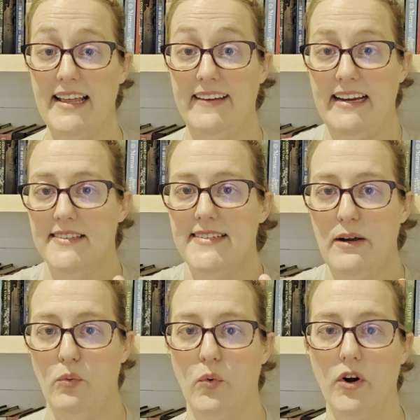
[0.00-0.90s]
And they can
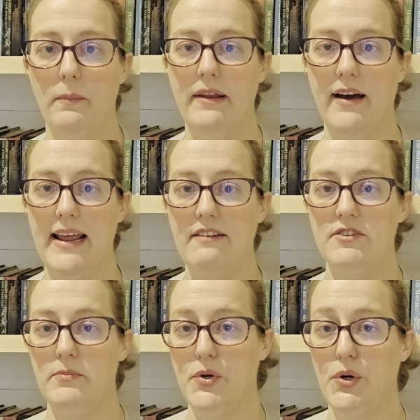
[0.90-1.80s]
stay warm and not have
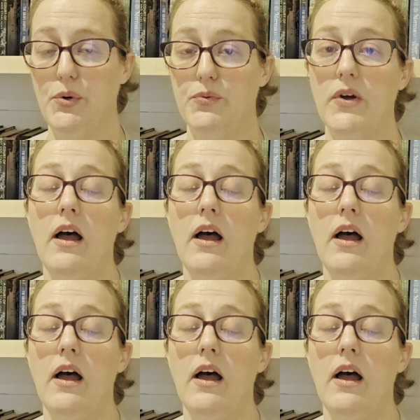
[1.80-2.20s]
to move,